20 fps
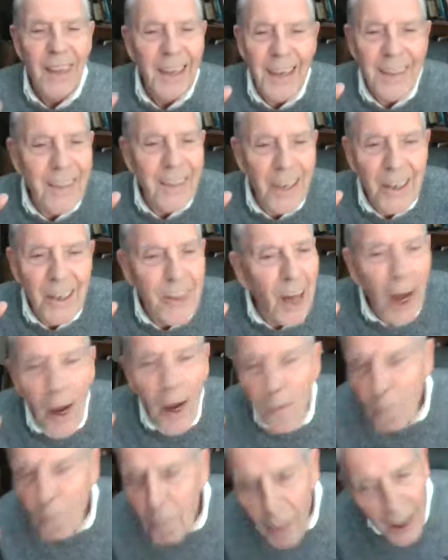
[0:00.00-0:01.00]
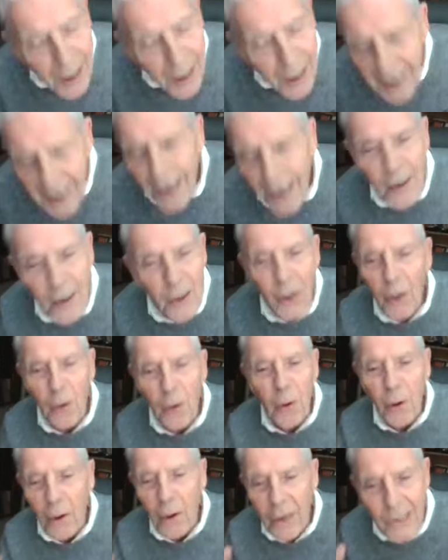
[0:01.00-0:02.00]
He did not make a
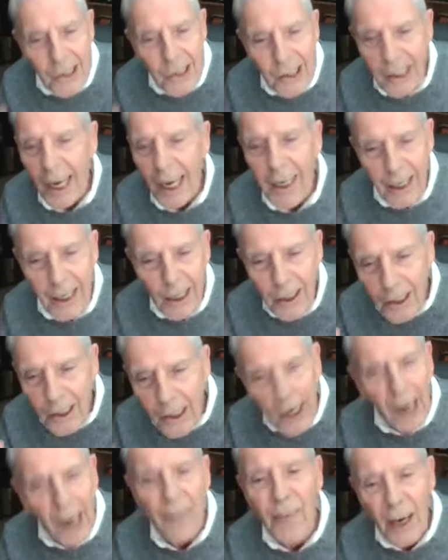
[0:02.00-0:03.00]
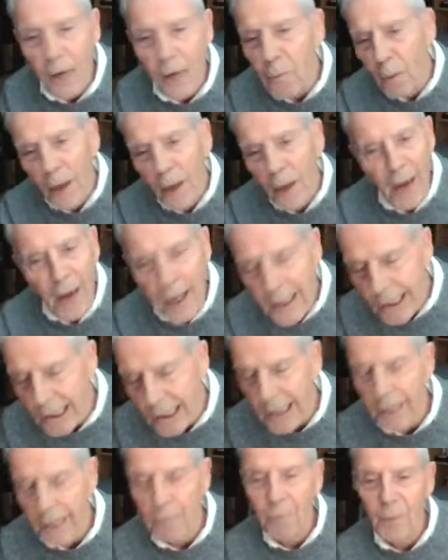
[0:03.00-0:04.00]
new or a second covenant with
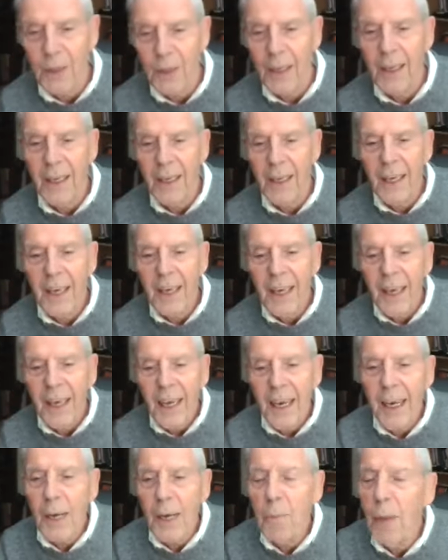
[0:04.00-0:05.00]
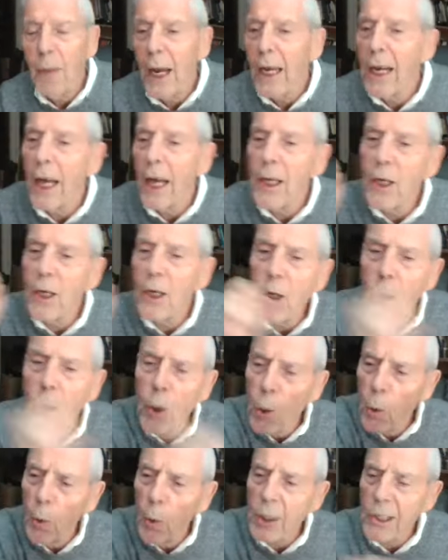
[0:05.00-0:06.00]
us he made a
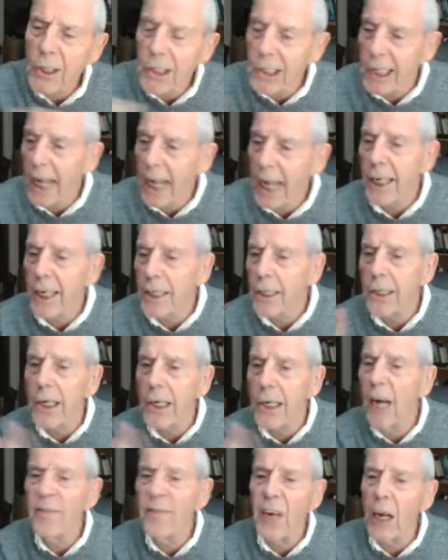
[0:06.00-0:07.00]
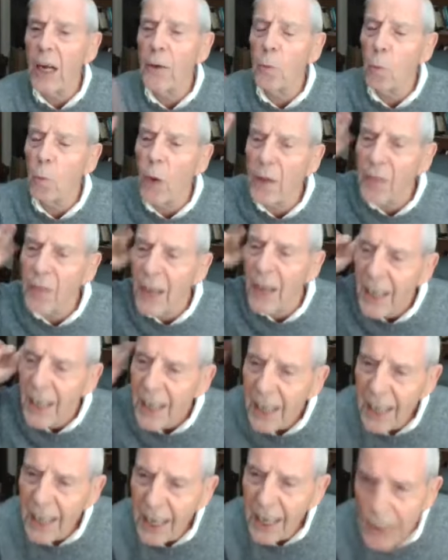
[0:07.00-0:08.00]
new and second covenant with
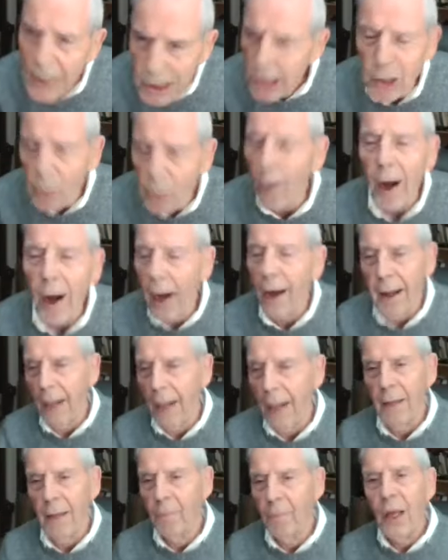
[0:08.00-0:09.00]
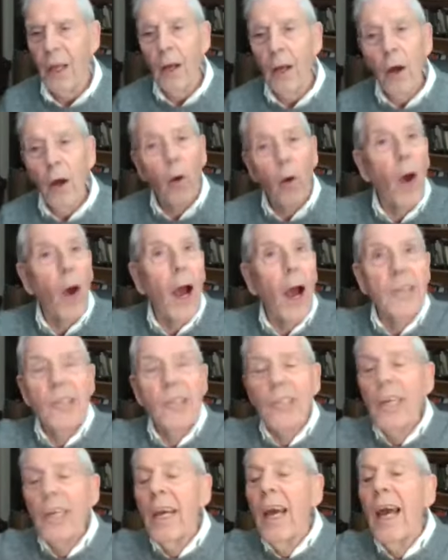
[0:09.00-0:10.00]
Israel, who
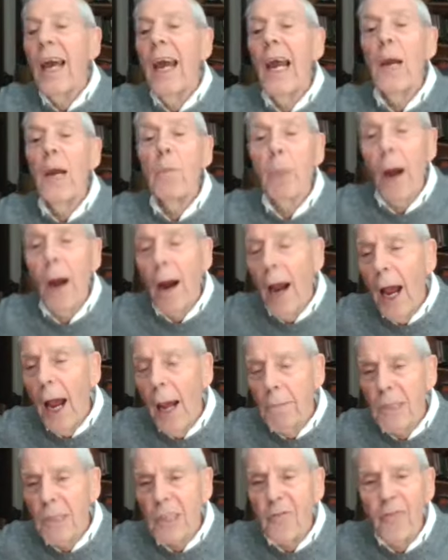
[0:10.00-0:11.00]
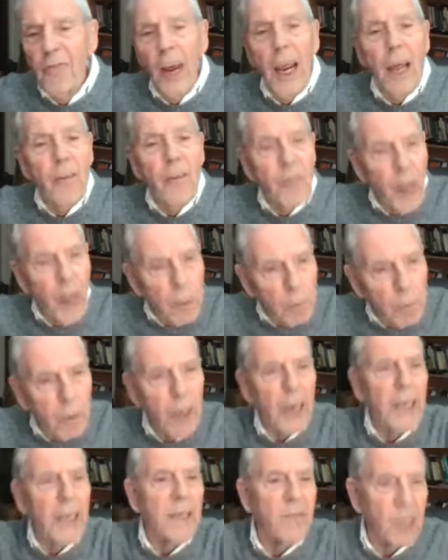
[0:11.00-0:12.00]
has Abraham's faith and
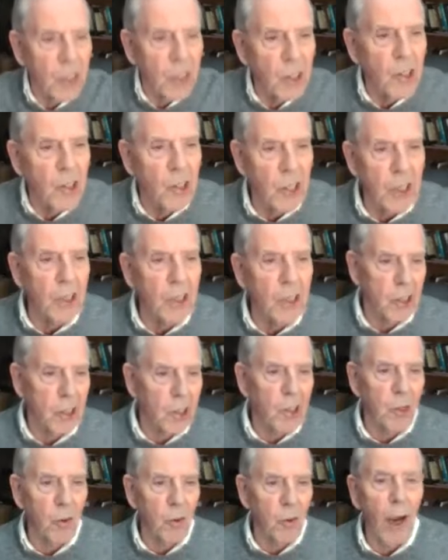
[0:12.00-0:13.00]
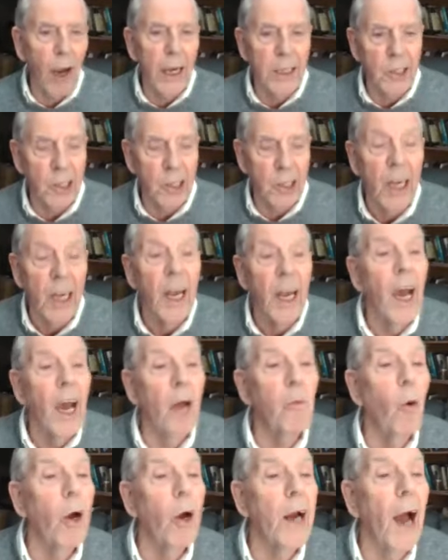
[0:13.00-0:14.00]
believes in Jesus Christ.
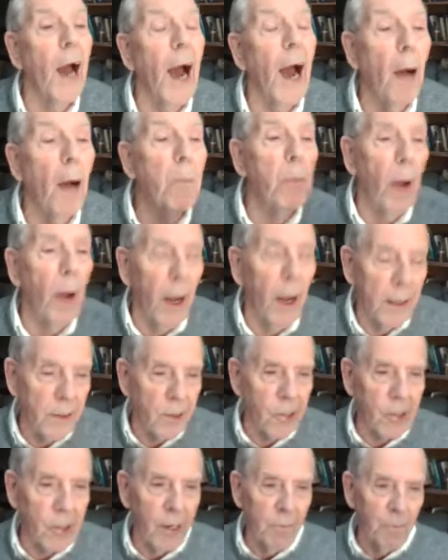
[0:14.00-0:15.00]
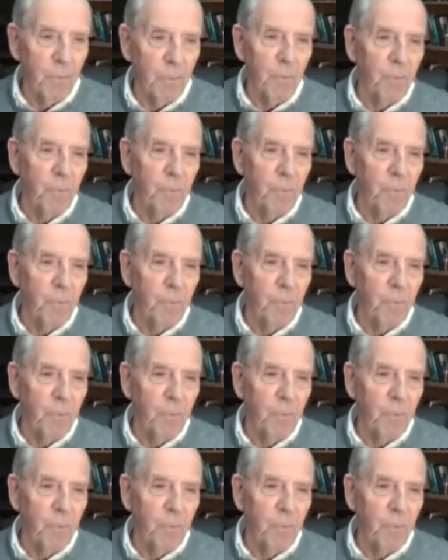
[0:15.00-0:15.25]
And what happens?